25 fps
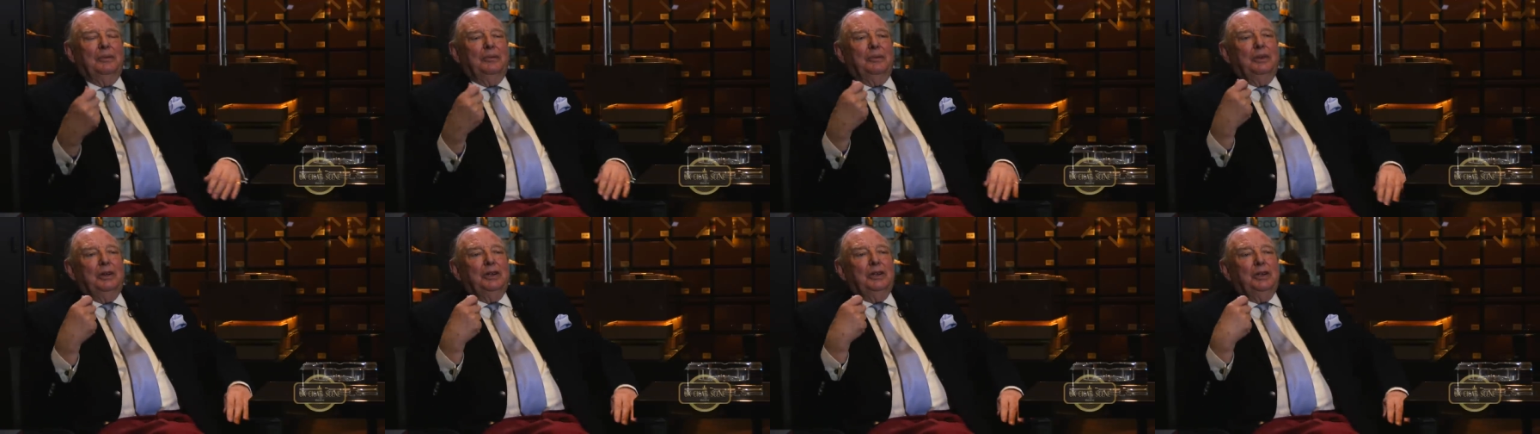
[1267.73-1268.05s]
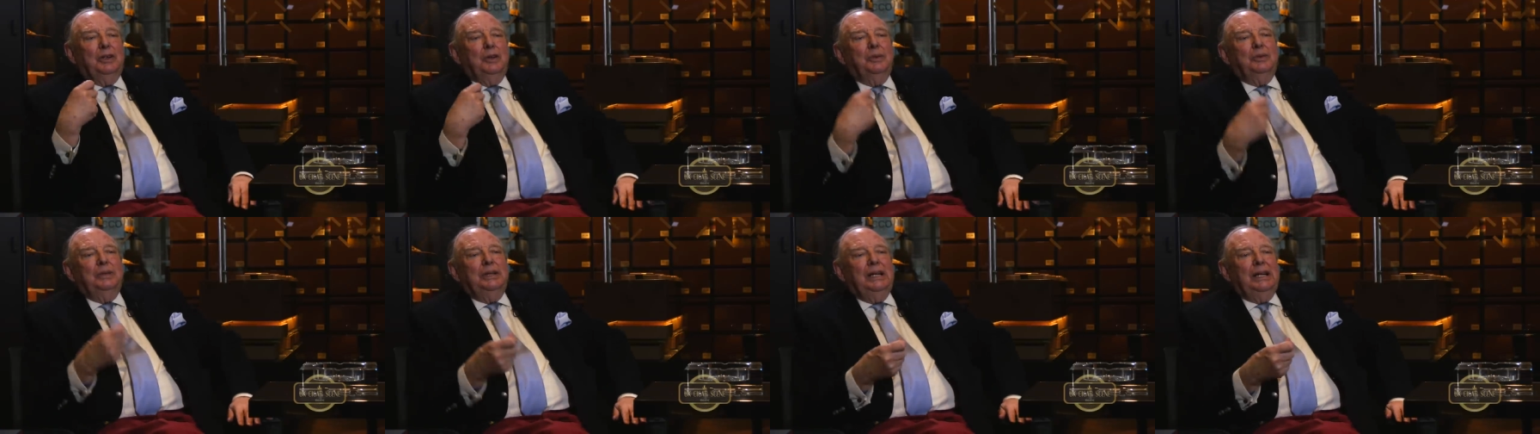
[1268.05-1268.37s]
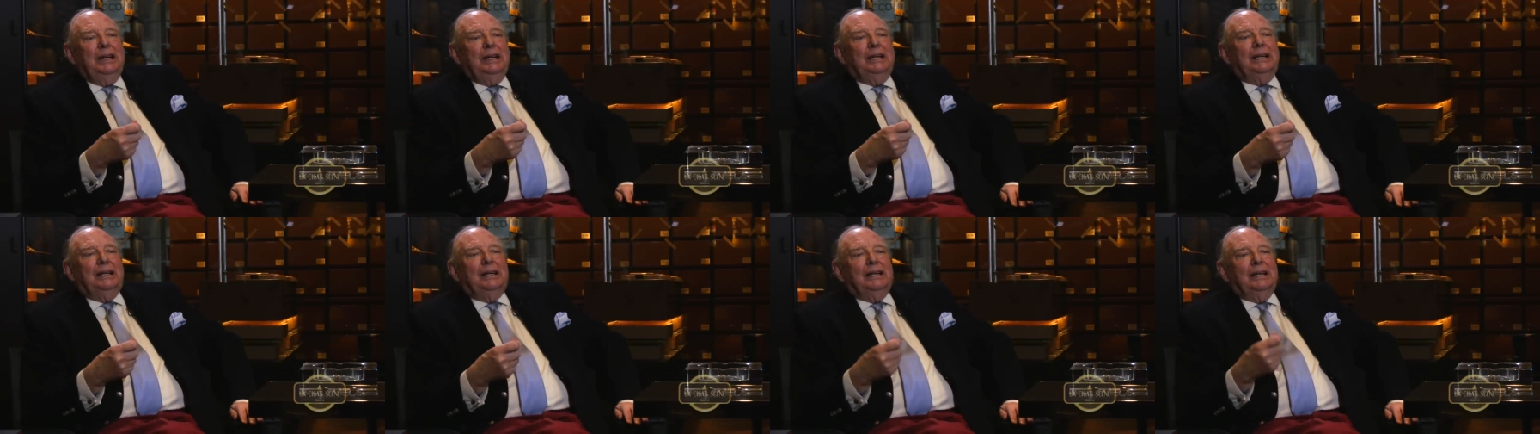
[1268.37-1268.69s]
were
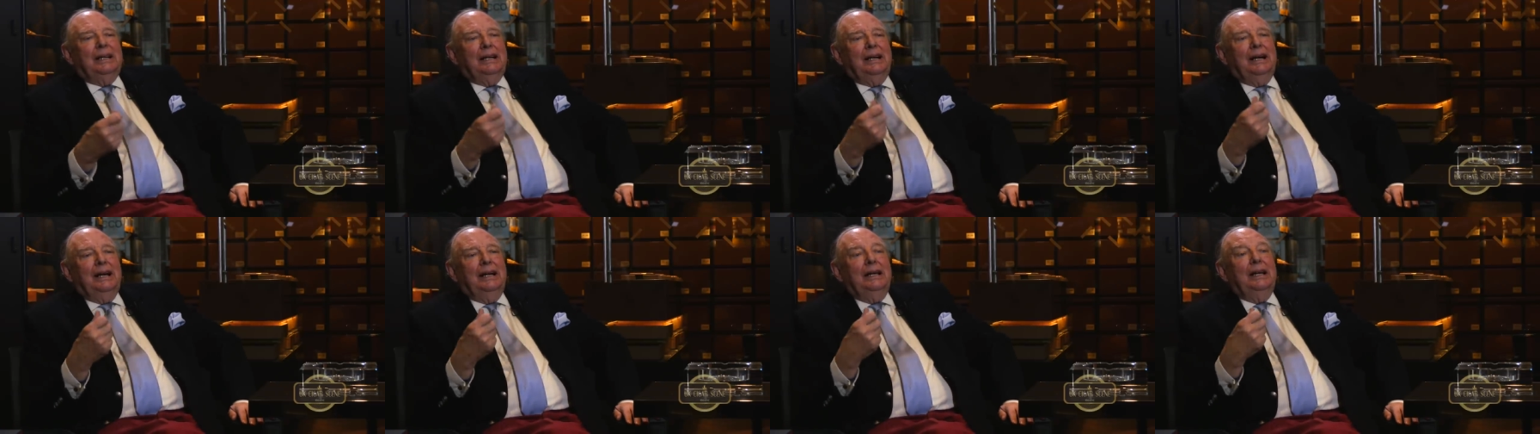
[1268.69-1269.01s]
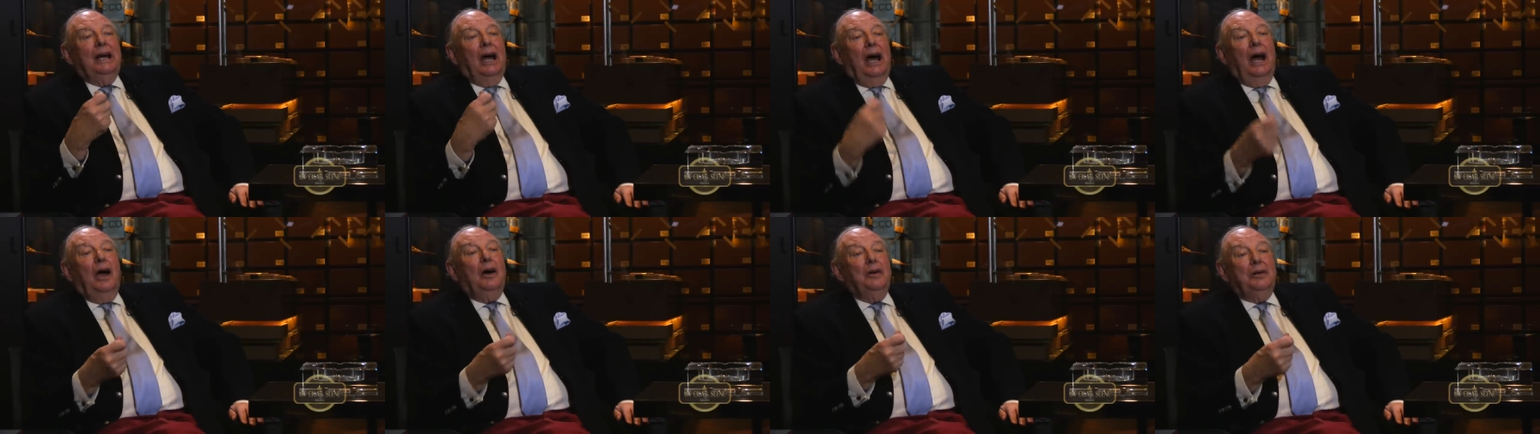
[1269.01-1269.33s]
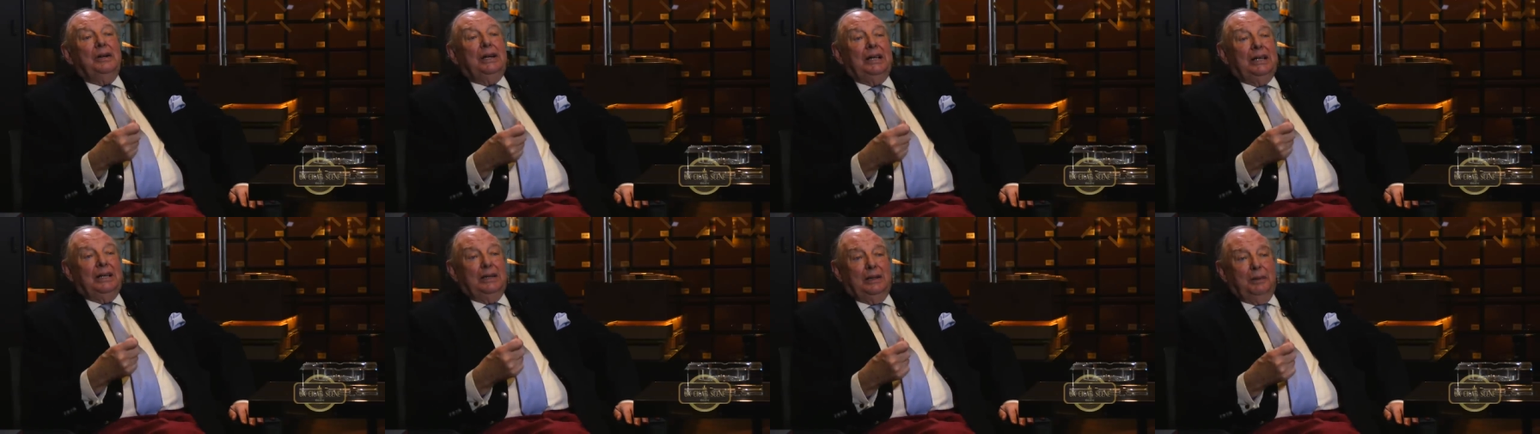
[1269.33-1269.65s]
unique in
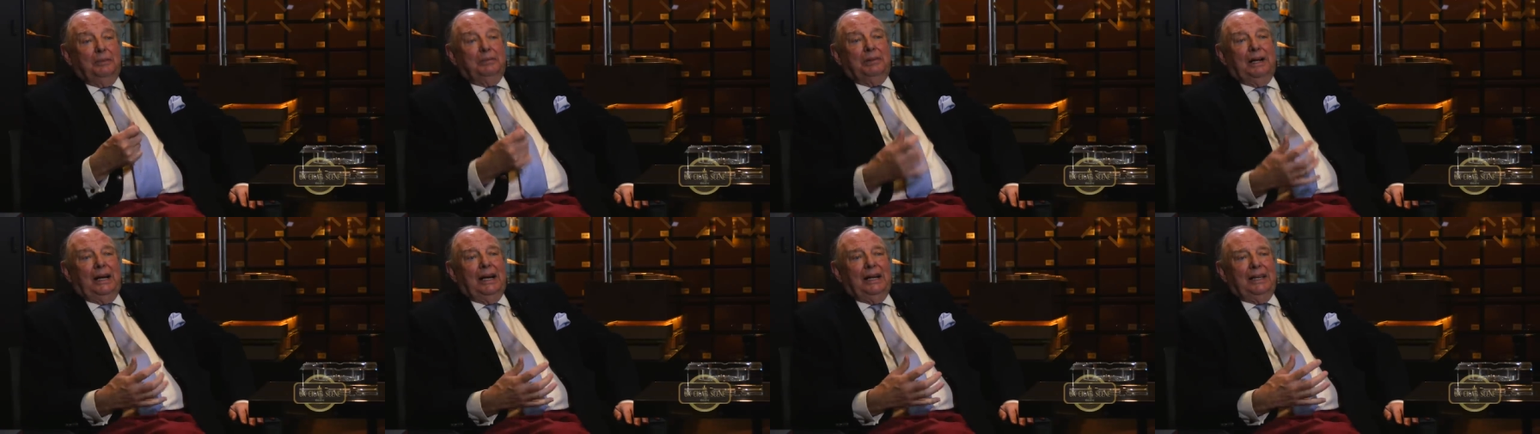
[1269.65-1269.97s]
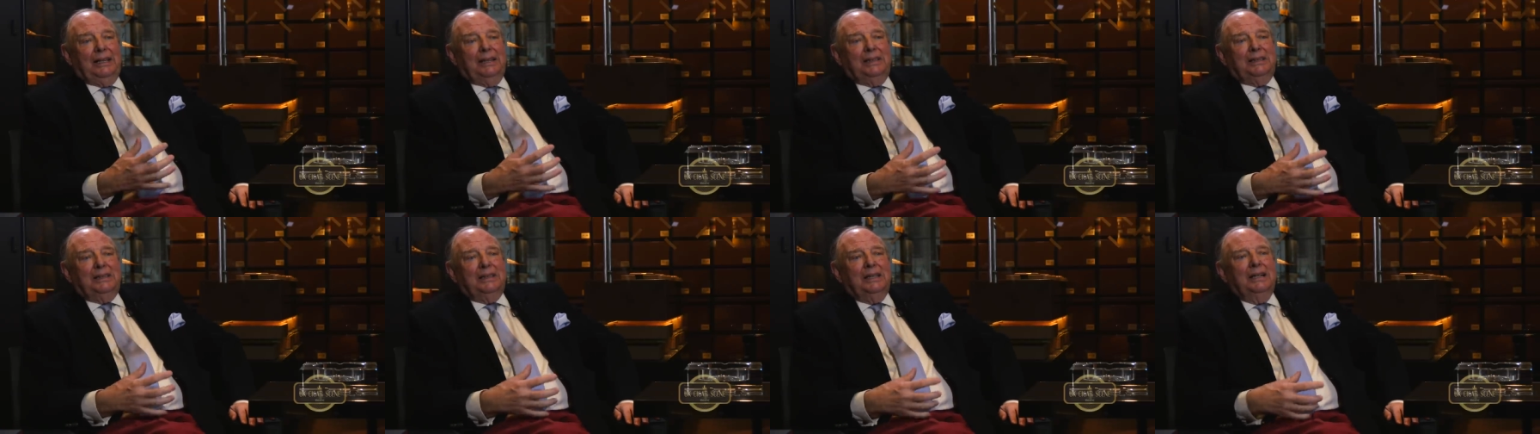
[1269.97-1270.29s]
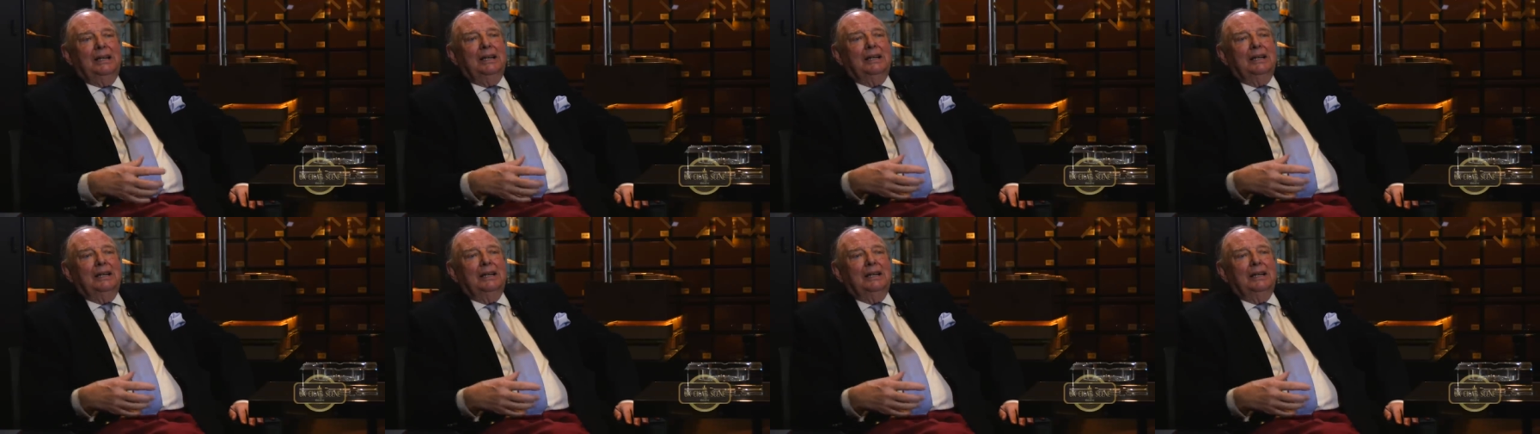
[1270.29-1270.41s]
owning the brands